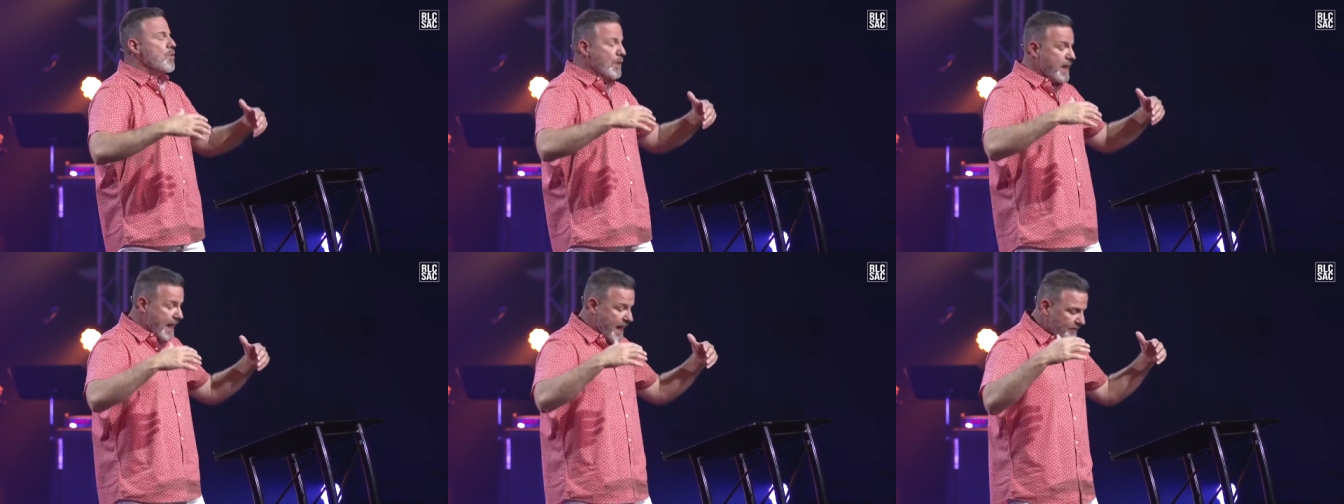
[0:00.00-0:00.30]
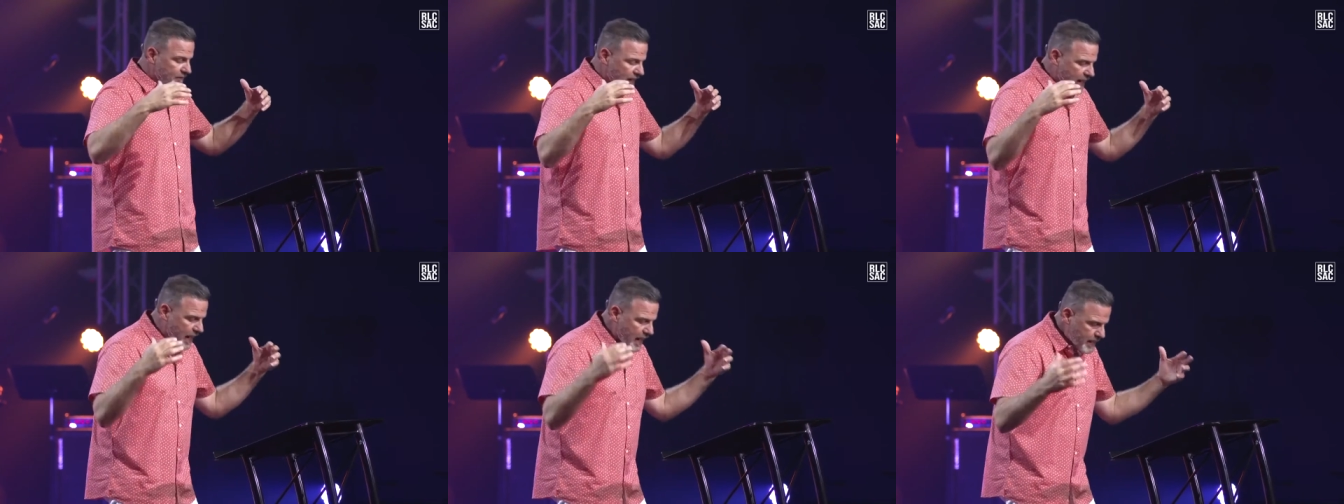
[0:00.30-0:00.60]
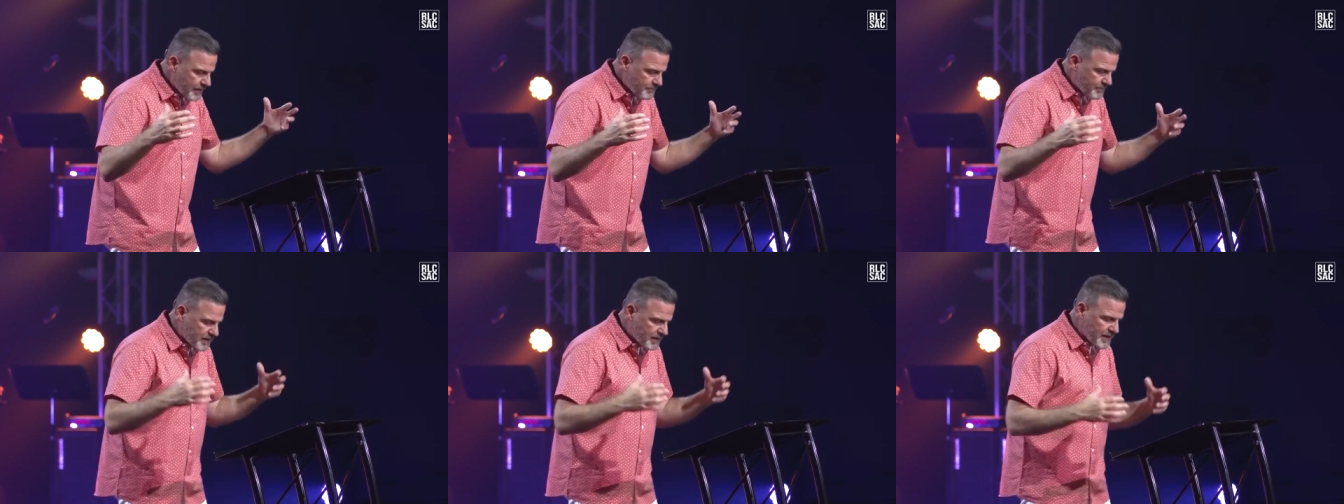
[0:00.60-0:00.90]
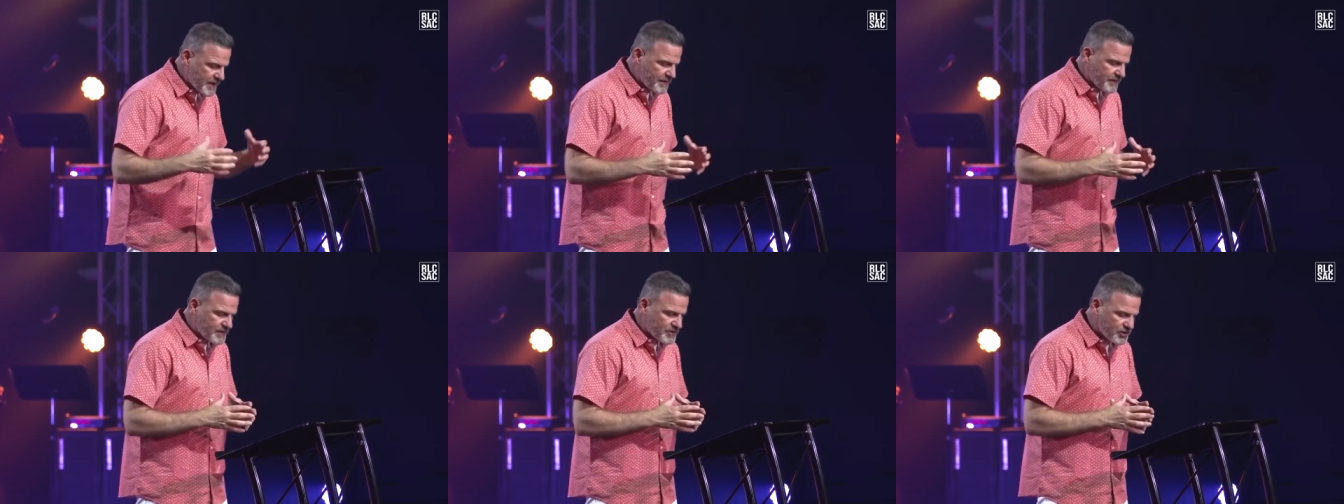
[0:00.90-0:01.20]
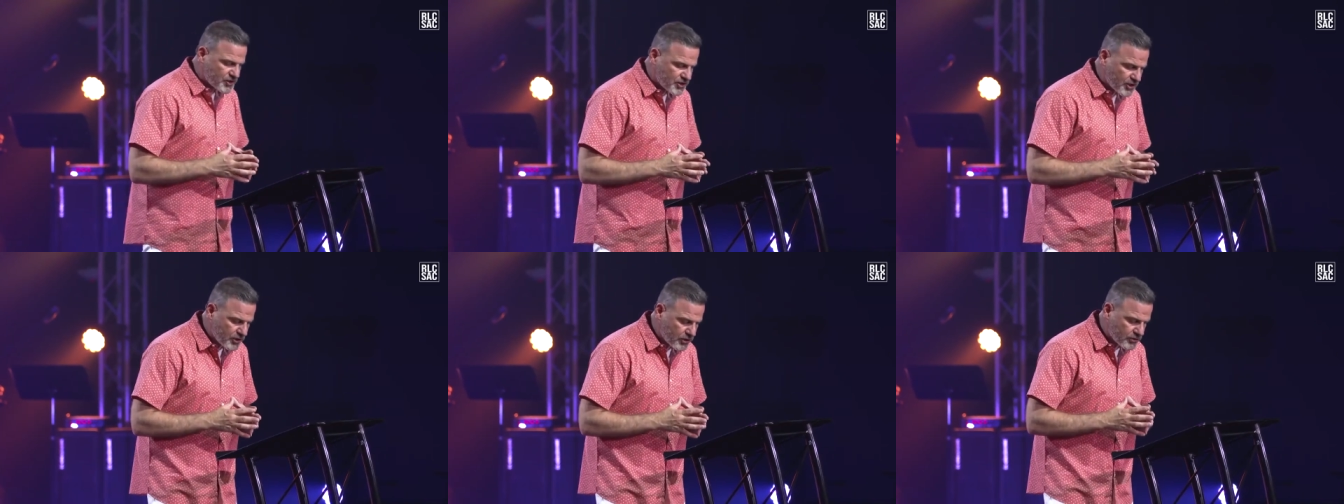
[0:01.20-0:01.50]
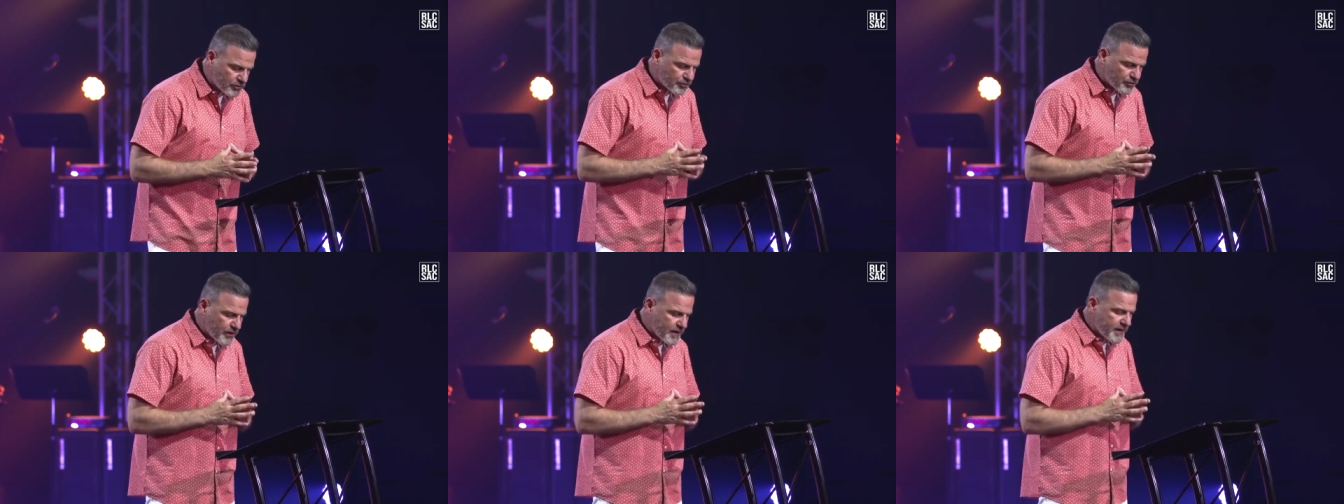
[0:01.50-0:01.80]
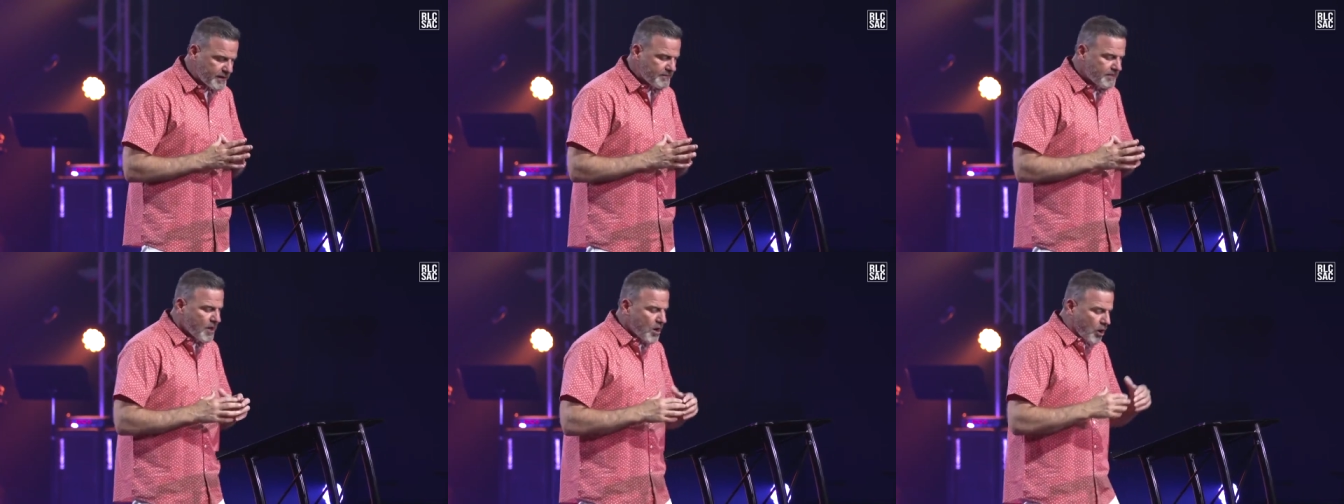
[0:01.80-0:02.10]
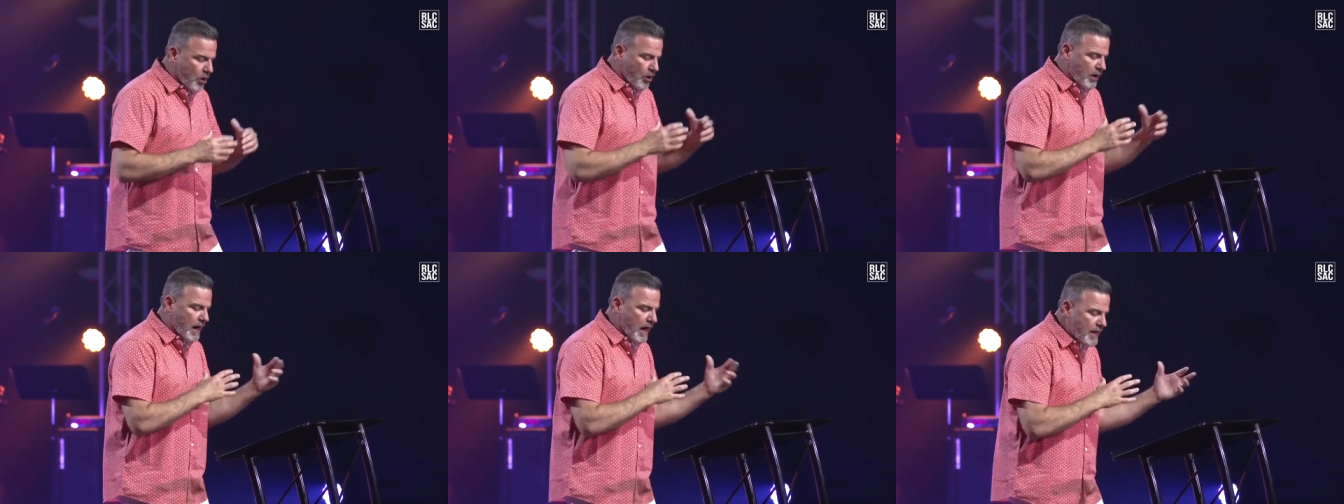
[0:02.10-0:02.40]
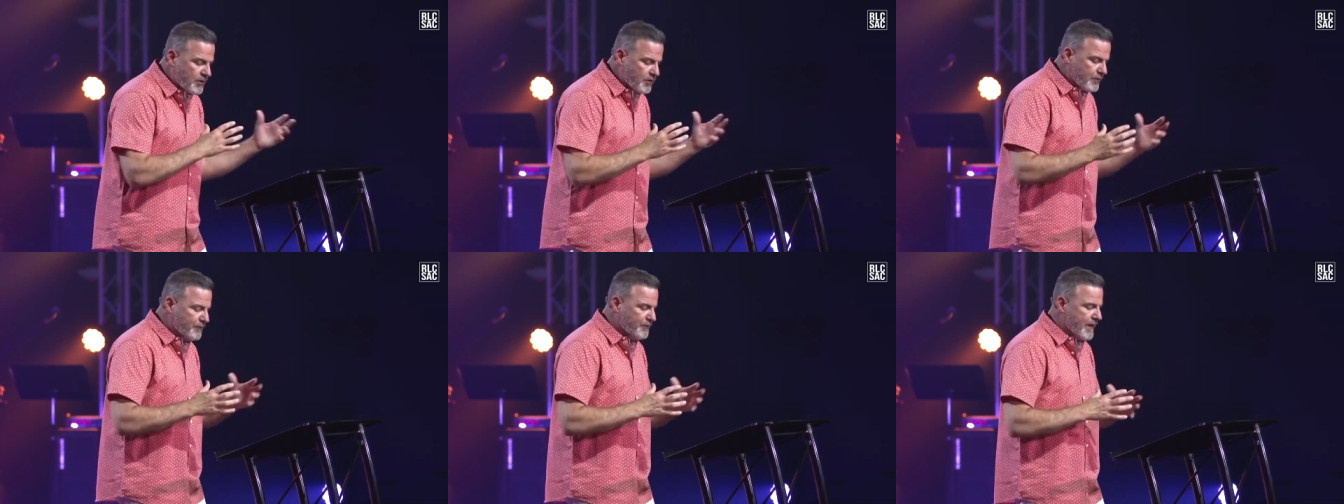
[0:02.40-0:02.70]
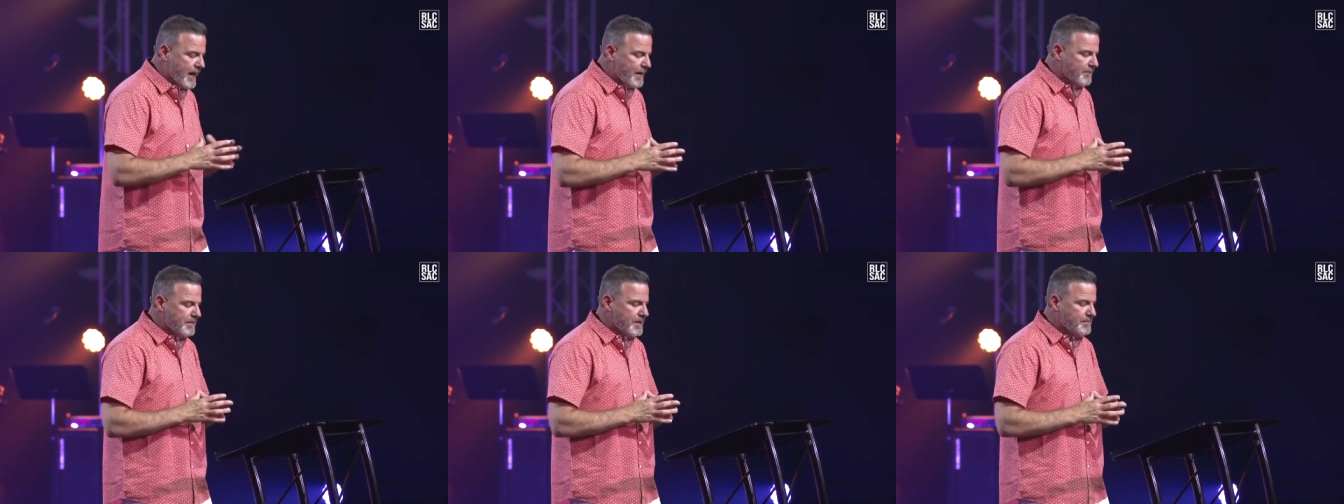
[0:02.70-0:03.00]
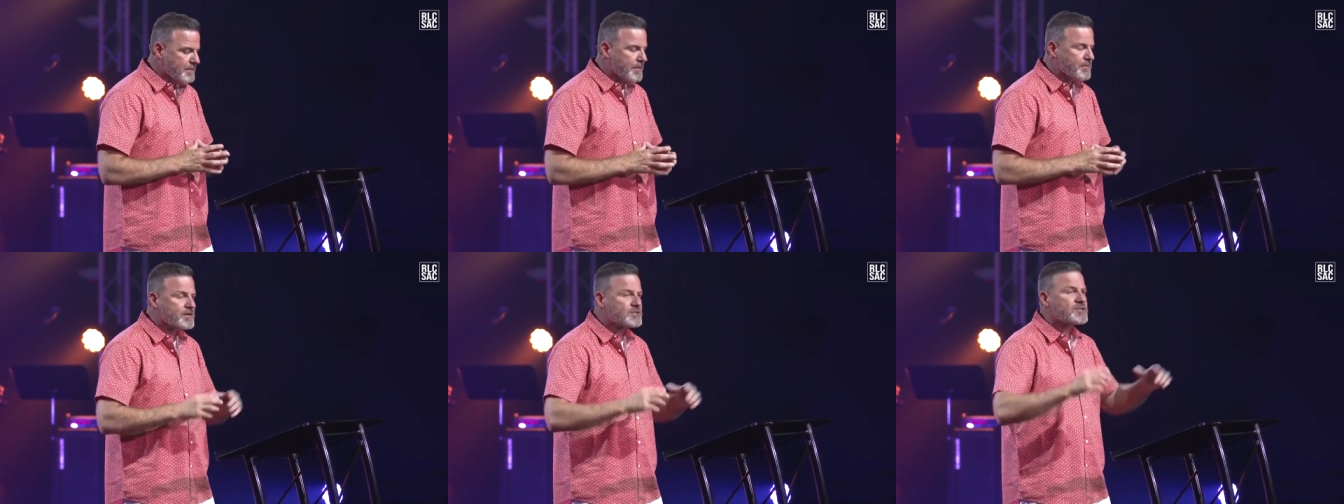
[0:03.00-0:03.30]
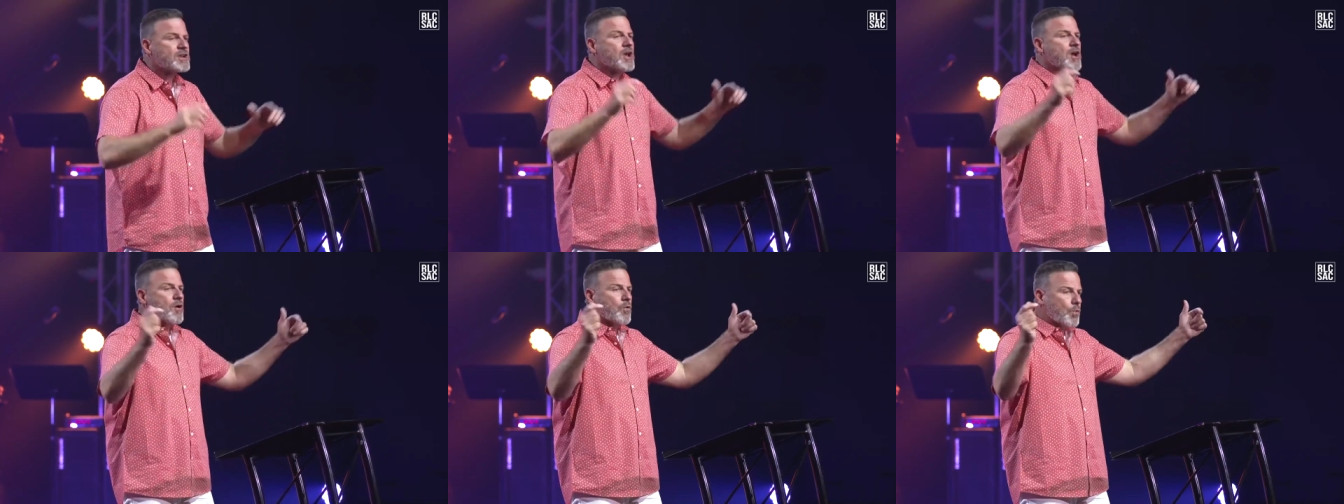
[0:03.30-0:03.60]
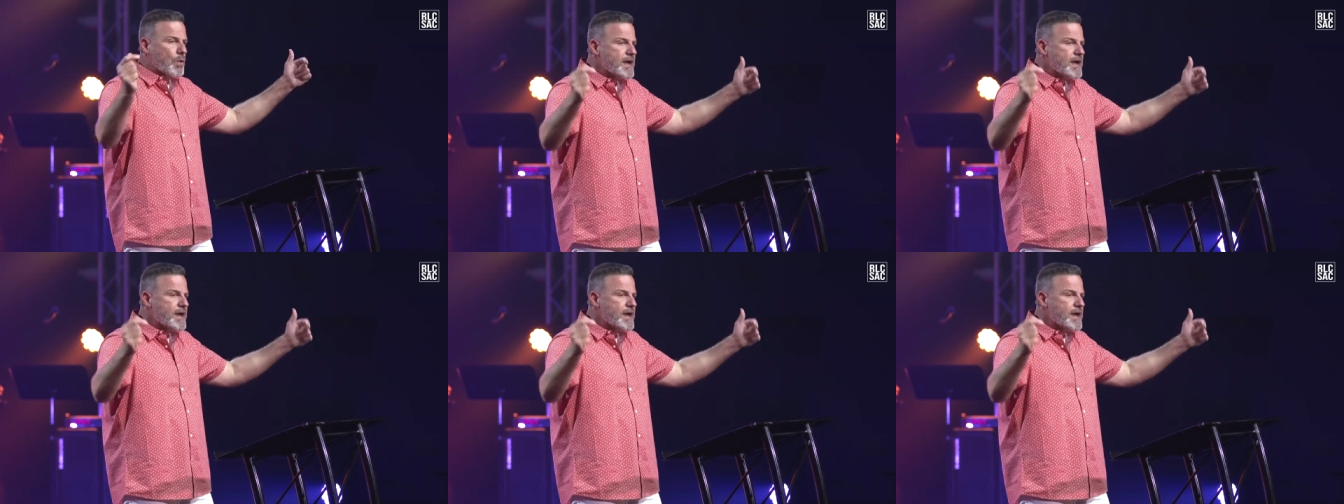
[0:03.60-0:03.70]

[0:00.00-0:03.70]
We have unbelieving children or other family members.